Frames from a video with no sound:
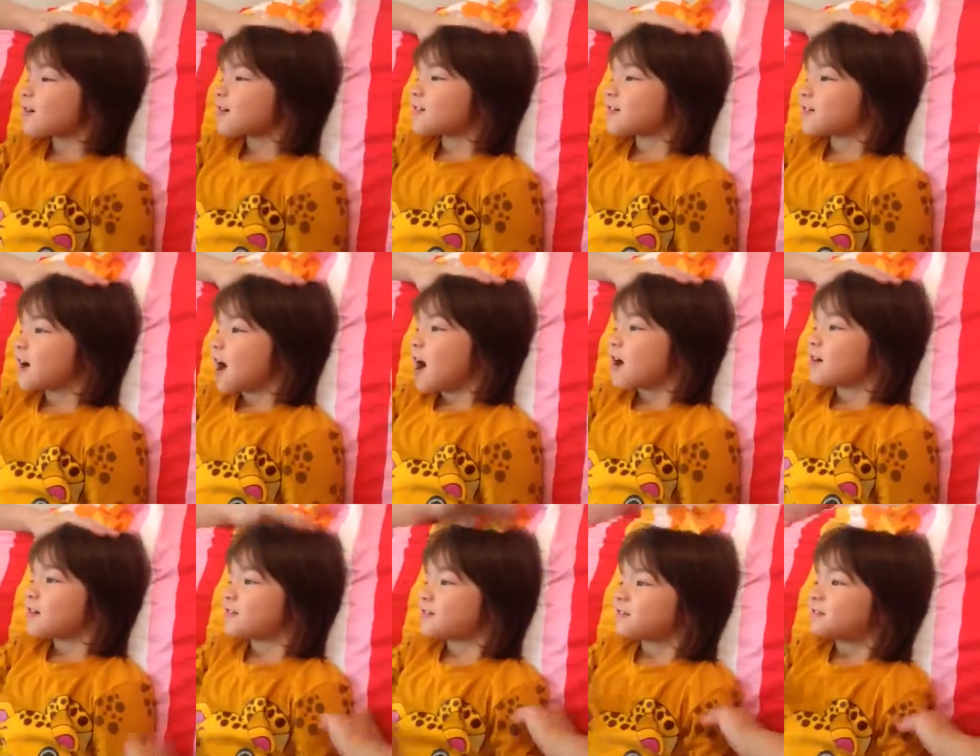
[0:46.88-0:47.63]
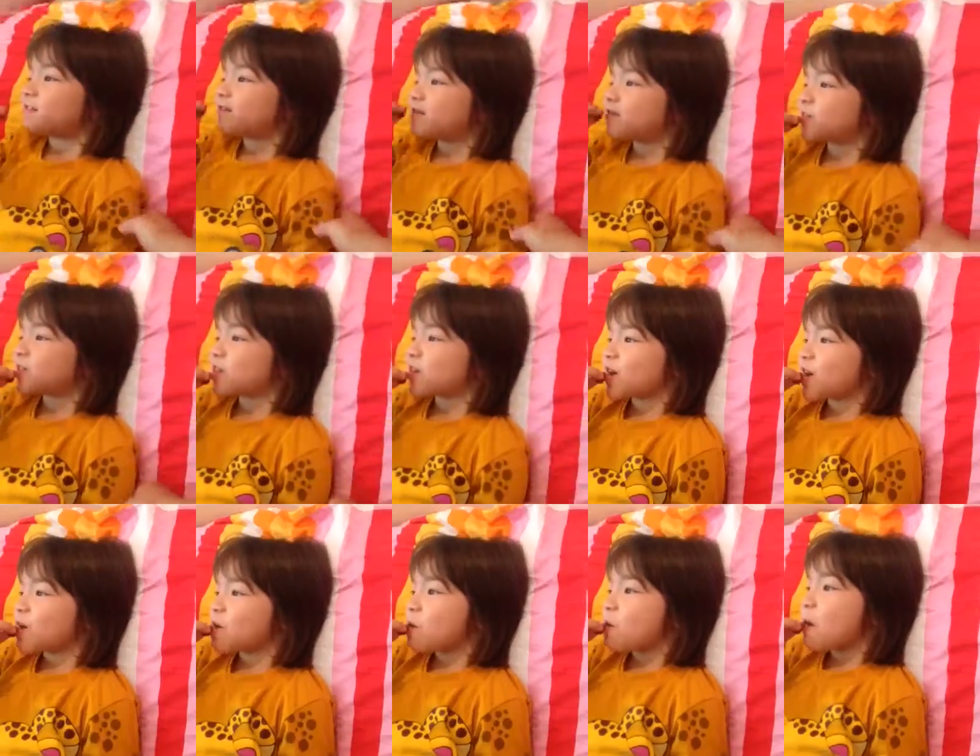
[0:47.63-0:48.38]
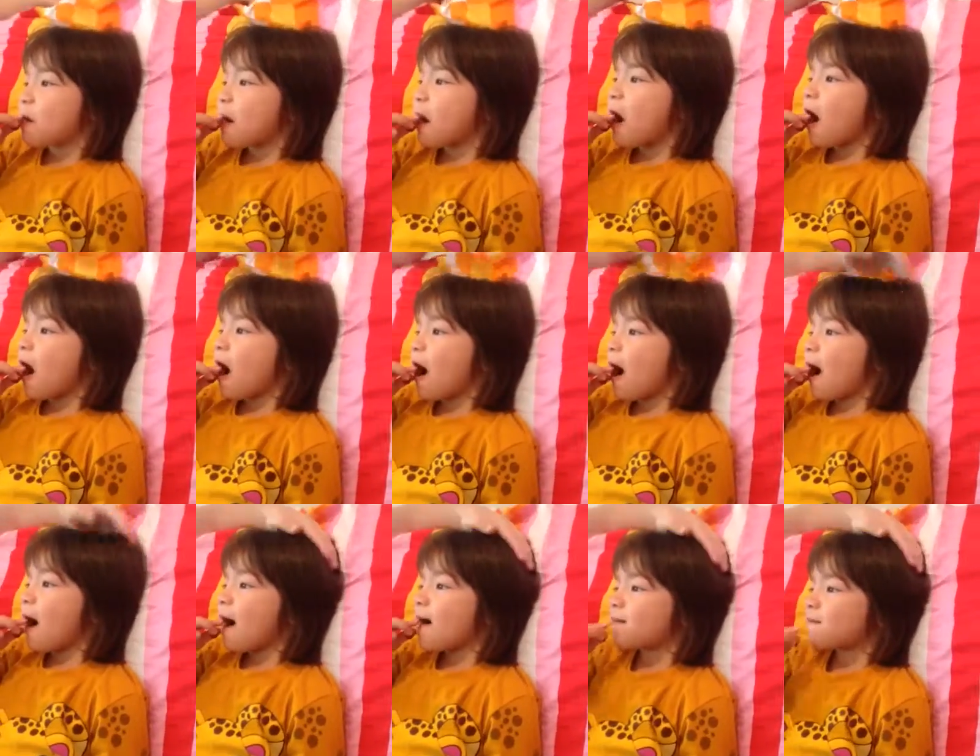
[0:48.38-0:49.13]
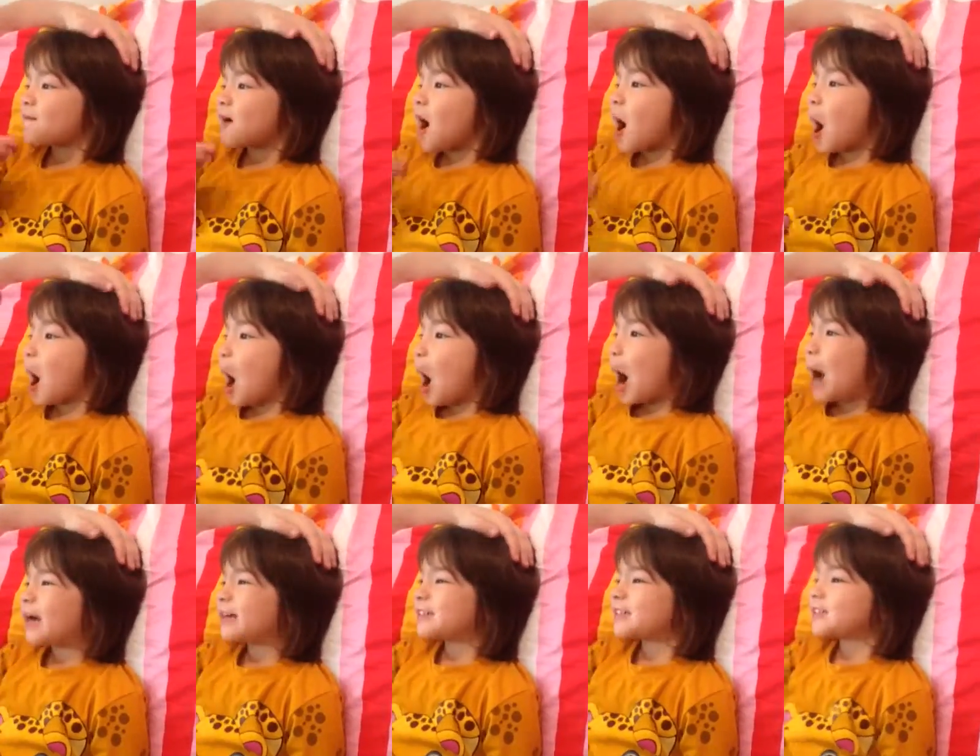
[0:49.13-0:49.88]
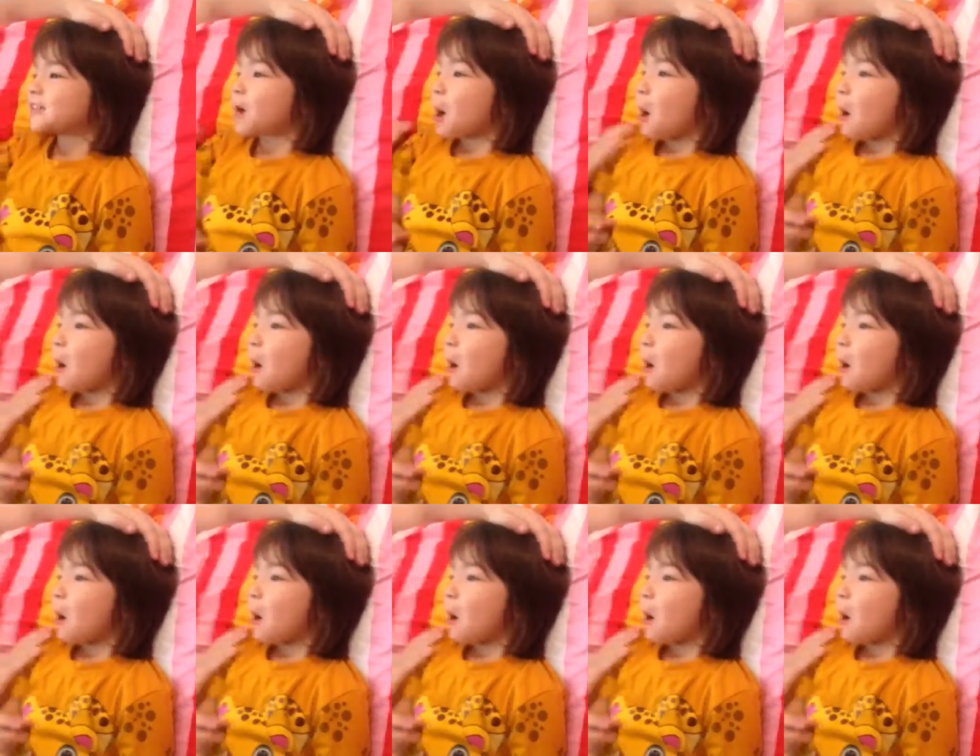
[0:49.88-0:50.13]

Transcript: Me too, yeah. Yeah, I love you too, Leia.